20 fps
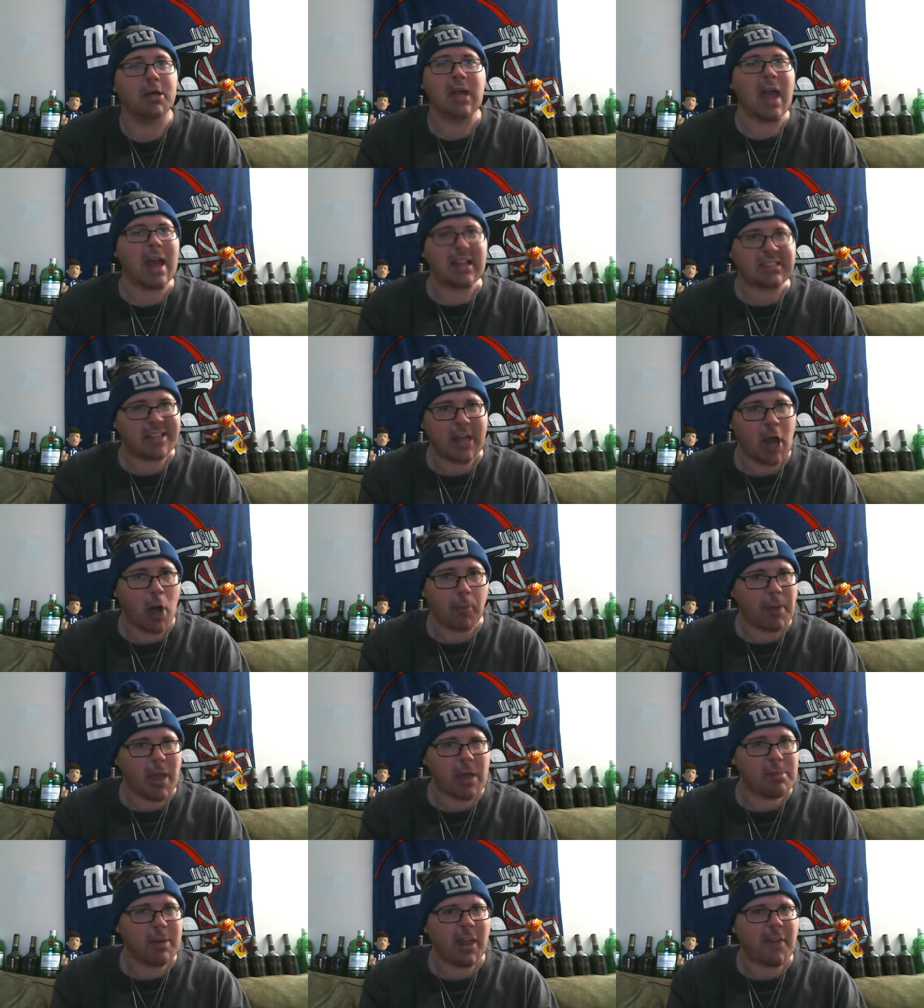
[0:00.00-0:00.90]
STOP
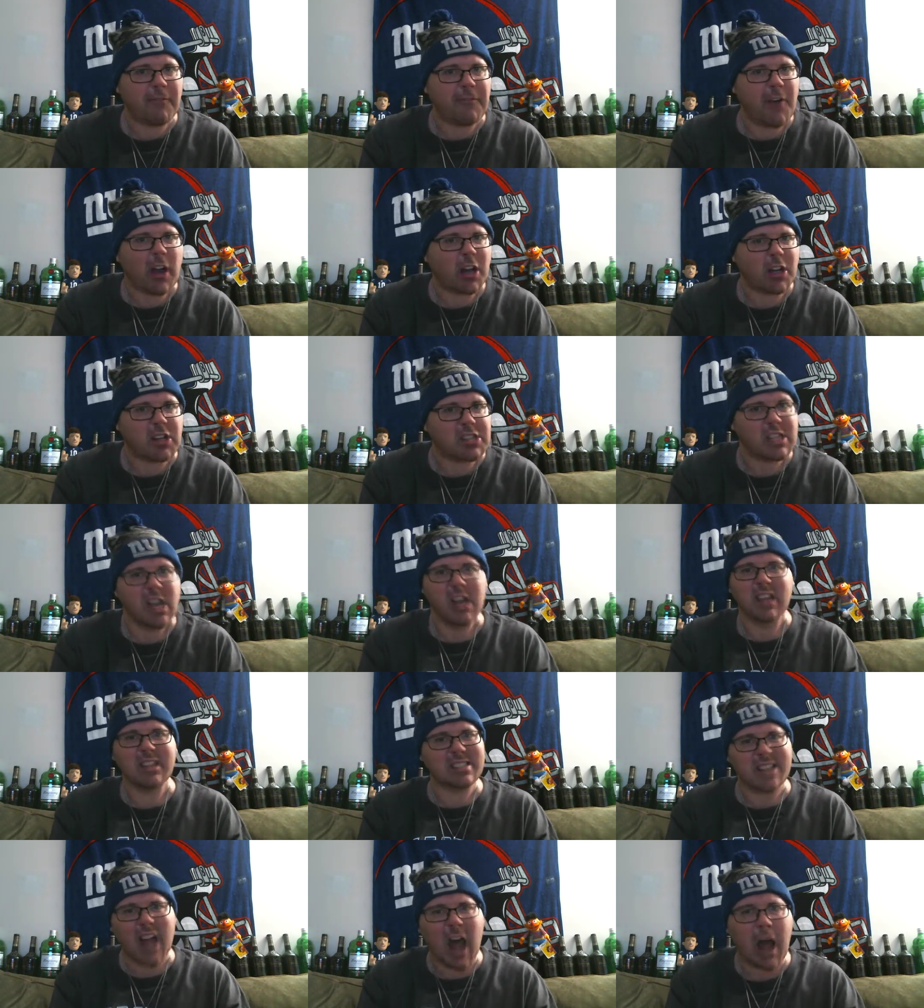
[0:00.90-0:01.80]
motherfuckers.
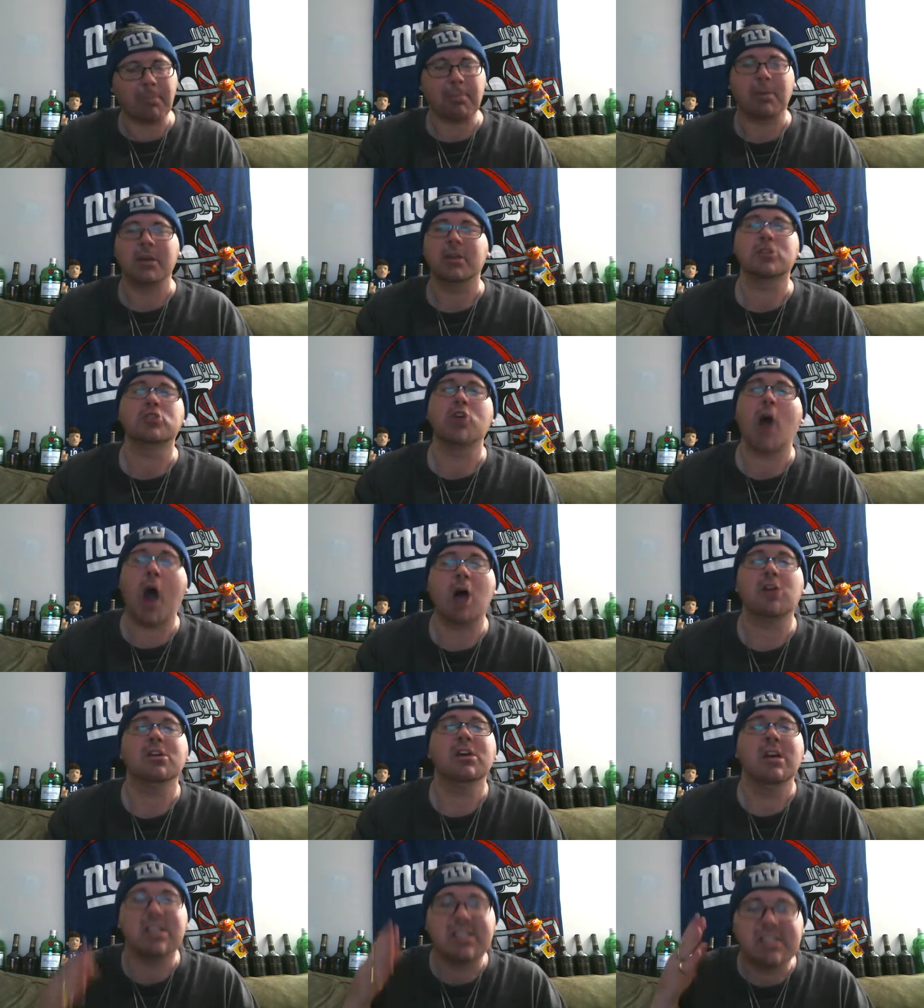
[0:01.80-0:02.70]
Stop.
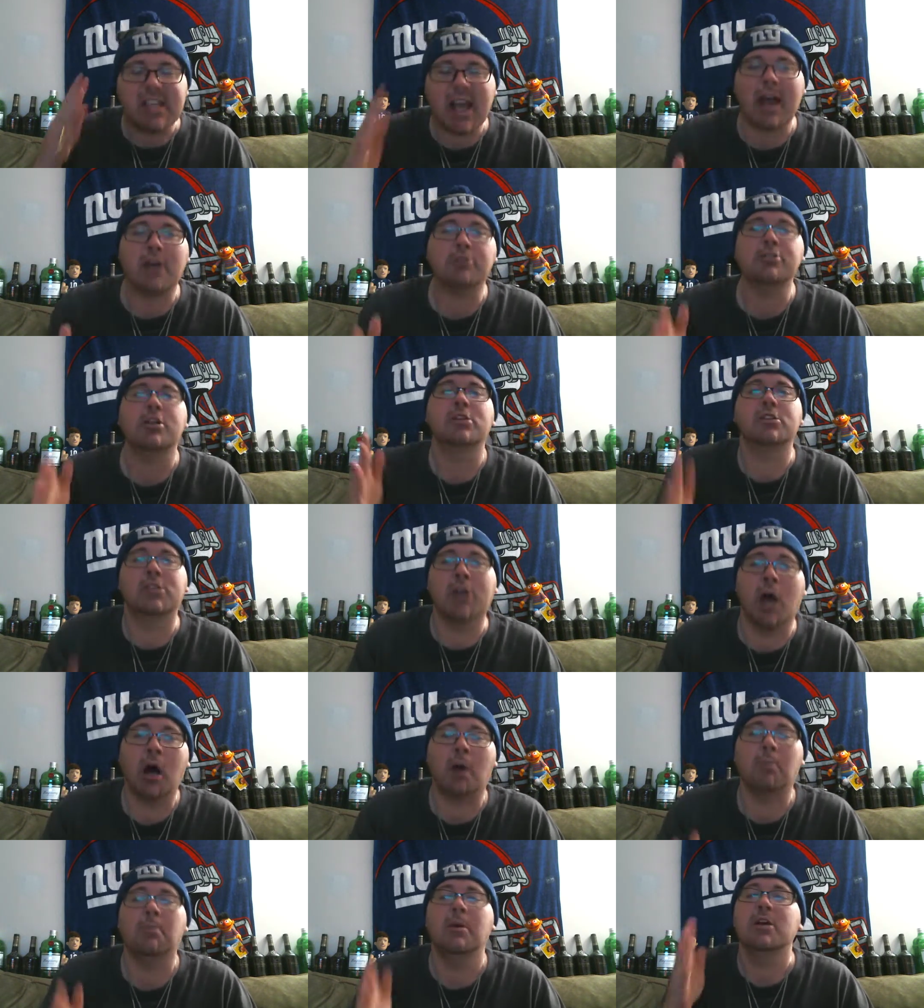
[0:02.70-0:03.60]
Y'all sound
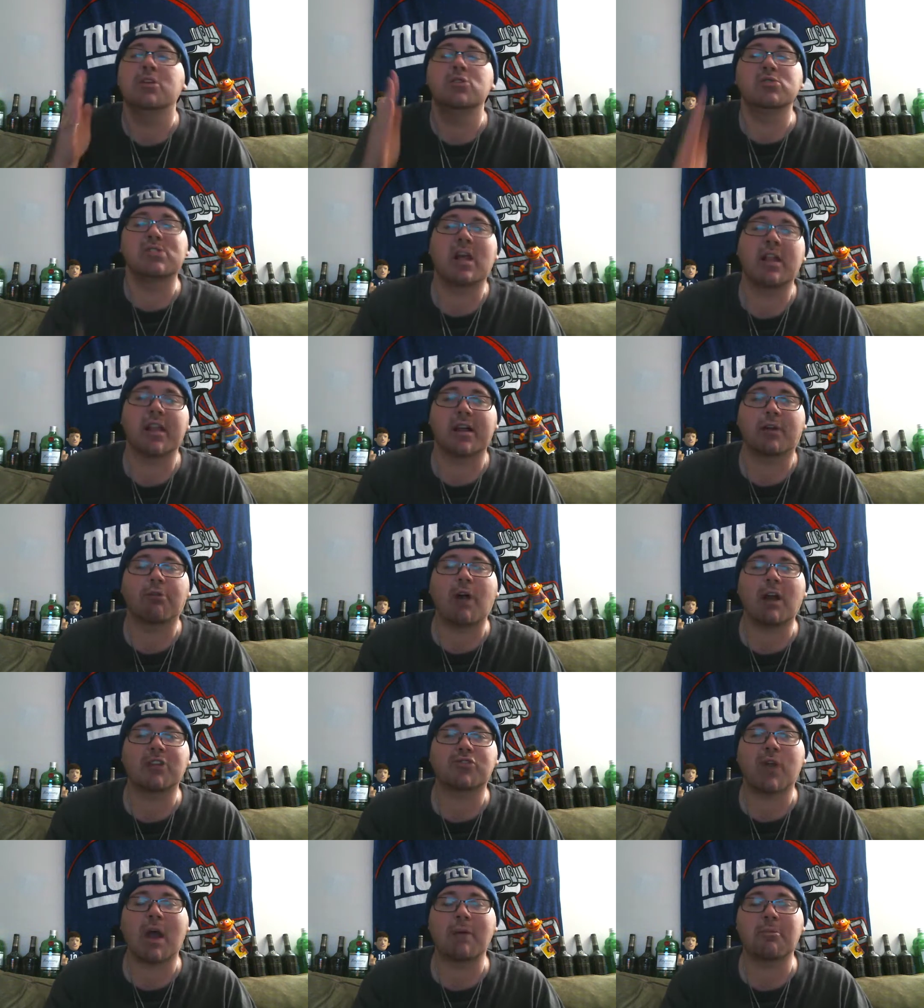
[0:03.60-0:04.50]
dumb. You sound like a
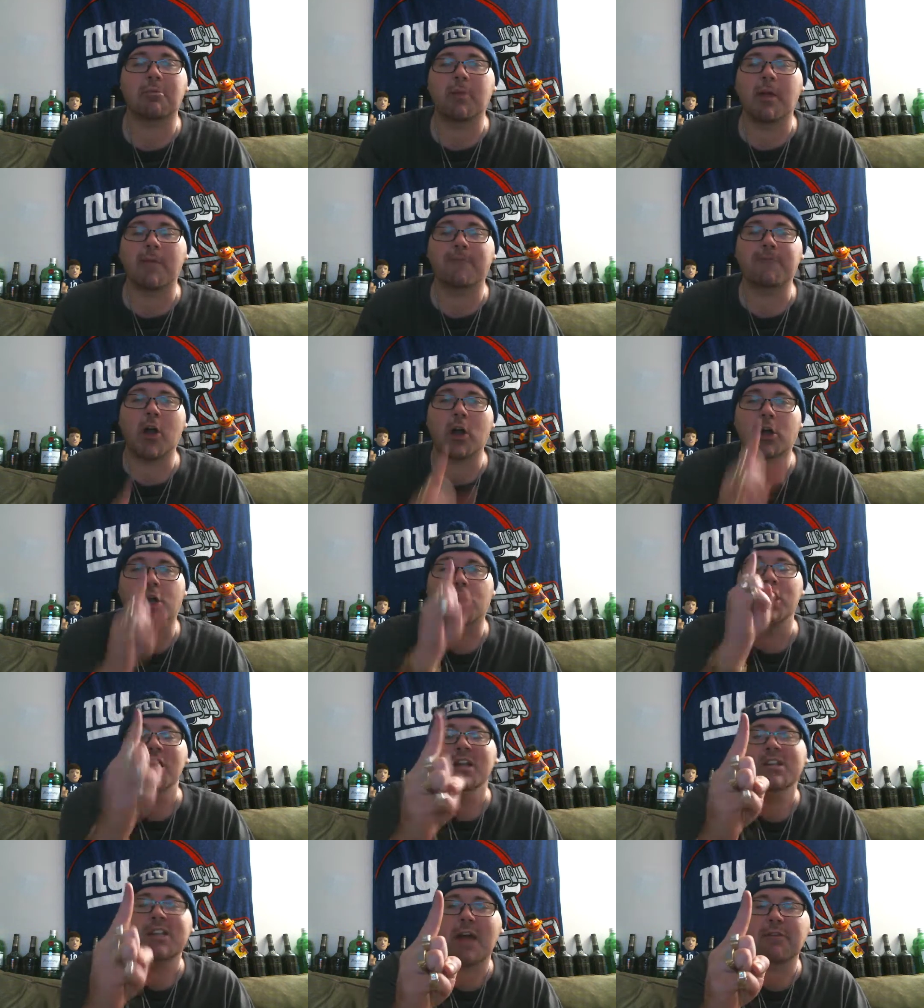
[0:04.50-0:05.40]
Roger Rabbit motherfucker.
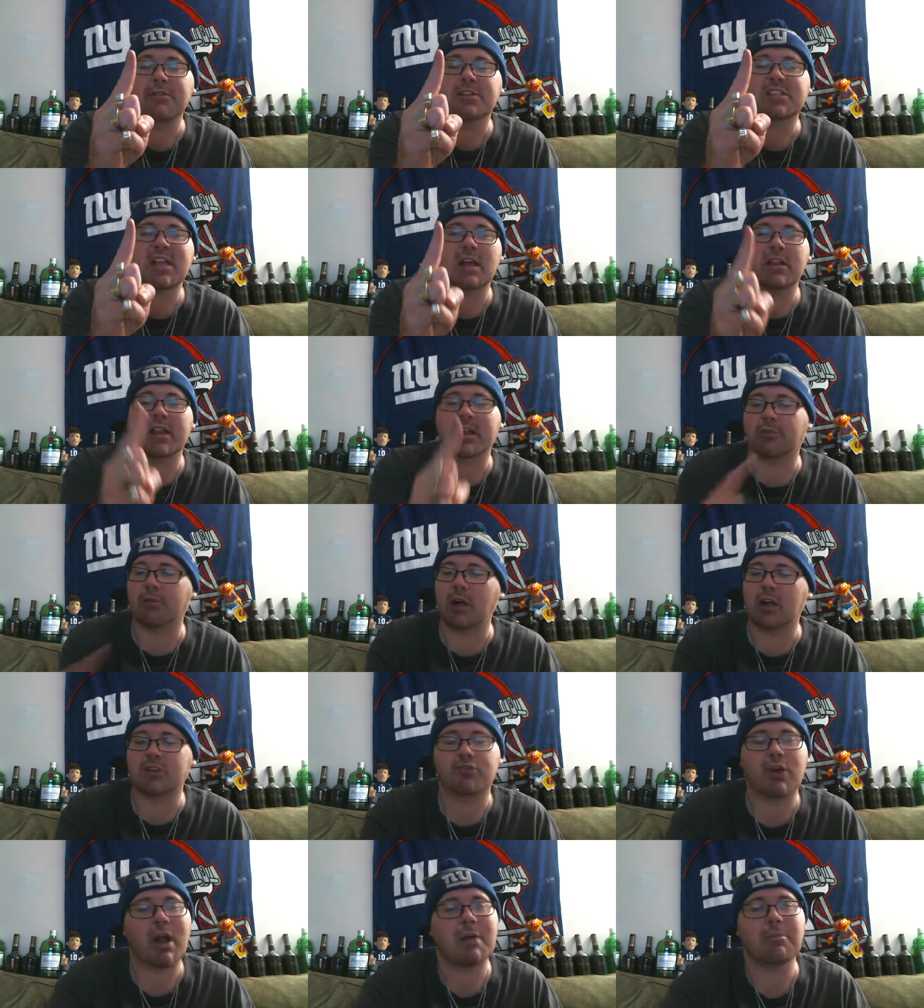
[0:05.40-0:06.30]
Never sound like a
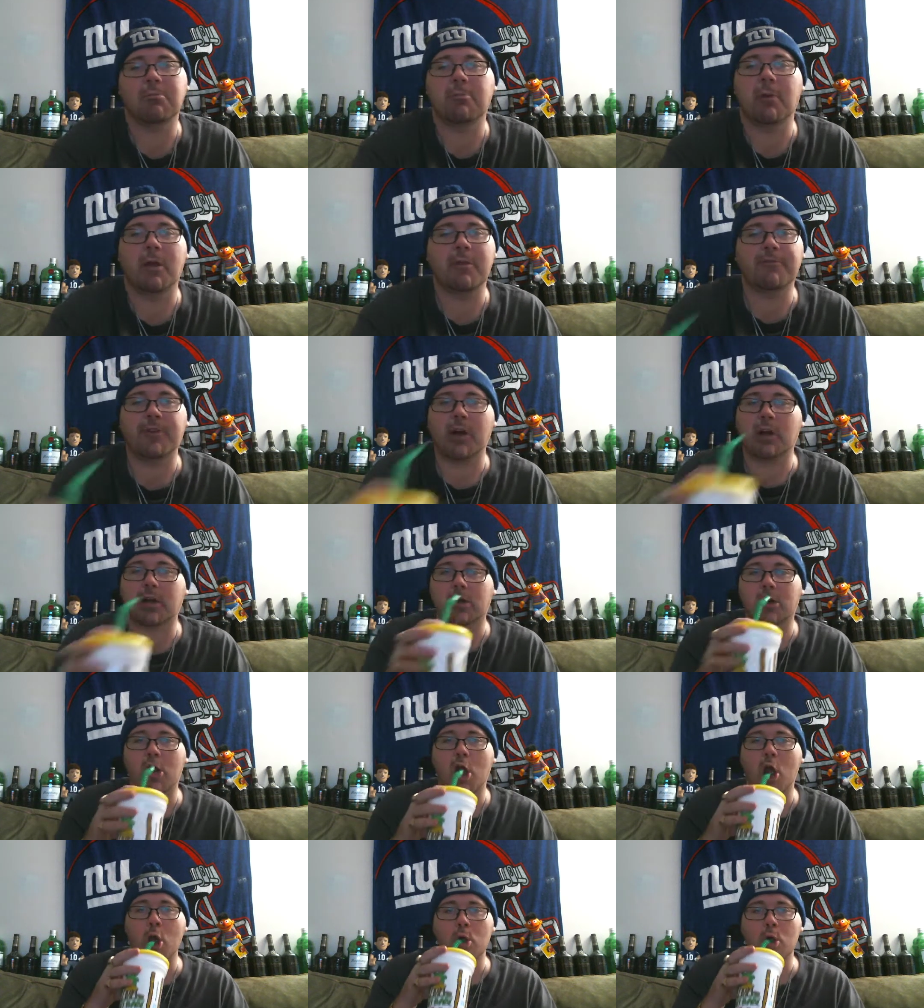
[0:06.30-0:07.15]
Roger Rabbit motherfucker.